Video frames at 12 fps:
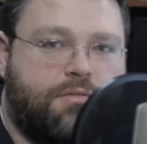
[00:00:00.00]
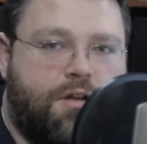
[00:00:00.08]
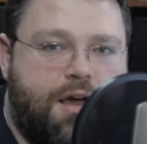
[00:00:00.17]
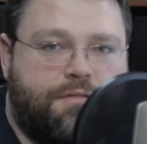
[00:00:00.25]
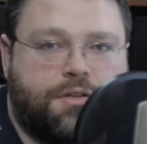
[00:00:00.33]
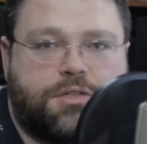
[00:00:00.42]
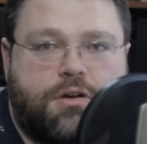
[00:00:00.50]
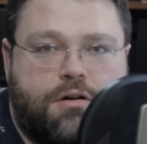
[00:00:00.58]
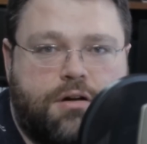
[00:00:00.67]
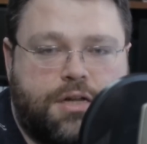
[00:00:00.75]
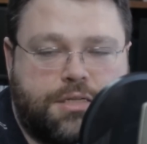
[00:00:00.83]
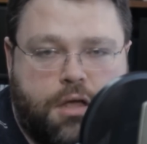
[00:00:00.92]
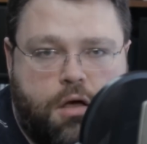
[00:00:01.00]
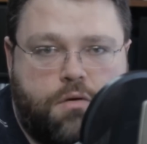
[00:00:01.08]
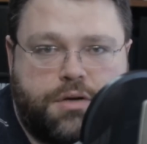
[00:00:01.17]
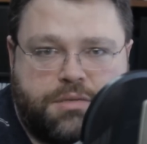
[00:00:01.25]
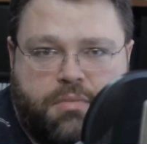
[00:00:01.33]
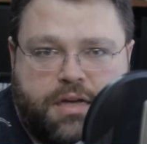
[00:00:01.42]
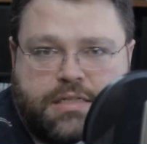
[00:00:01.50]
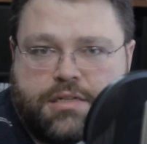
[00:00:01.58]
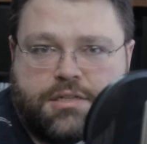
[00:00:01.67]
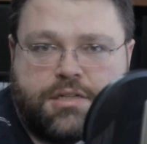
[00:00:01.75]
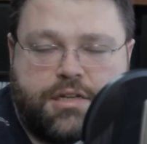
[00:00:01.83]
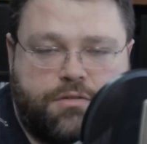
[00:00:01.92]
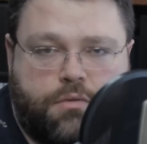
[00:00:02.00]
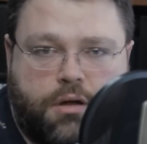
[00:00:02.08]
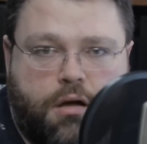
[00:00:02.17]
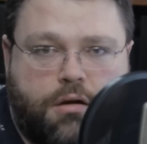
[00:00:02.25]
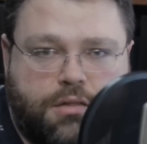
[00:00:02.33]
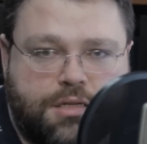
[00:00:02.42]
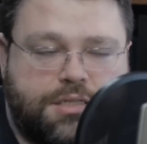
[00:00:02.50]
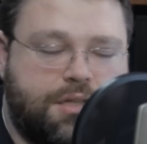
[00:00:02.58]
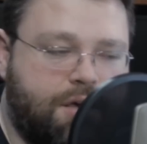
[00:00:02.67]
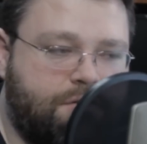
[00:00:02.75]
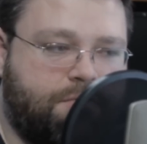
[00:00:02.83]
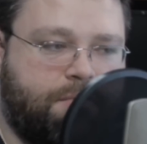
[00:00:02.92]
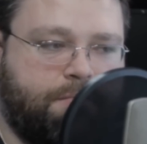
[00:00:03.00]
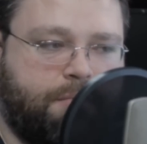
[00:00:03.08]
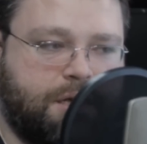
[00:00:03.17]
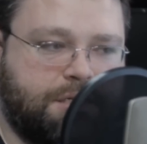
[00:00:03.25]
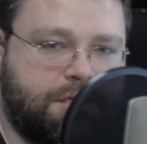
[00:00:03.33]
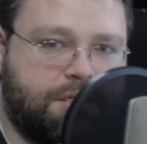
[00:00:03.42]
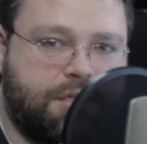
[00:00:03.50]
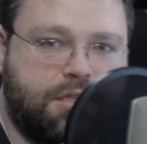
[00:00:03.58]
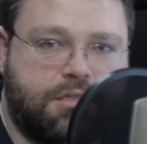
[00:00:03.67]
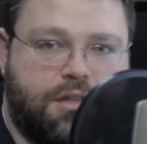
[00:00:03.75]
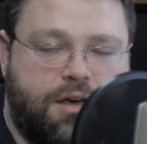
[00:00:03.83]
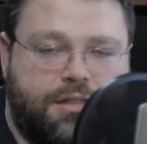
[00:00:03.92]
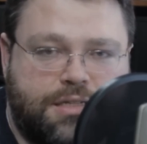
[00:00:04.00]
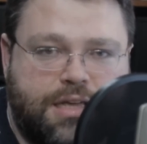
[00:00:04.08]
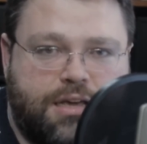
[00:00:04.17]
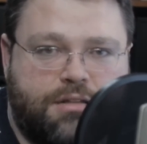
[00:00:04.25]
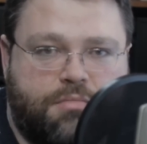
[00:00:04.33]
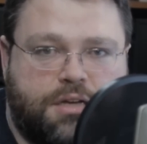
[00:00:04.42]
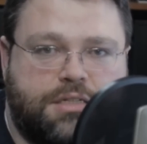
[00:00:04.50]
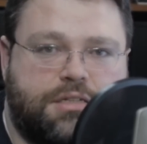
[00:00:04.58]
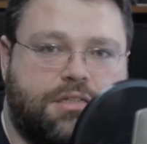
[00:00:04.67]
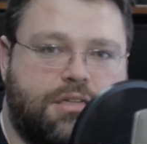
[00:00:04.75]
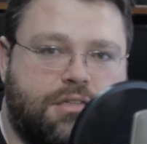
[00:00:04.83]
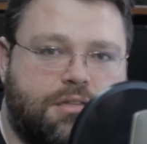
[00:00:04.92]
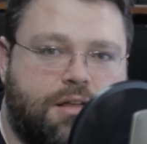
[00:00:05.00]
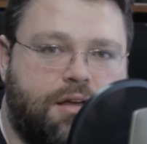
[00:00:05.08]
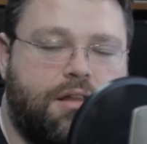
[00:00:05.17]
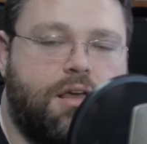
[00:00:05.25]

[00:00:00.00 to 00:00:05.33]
graphics card is always x16 regardless. The other x16 slot, the second x16 slot,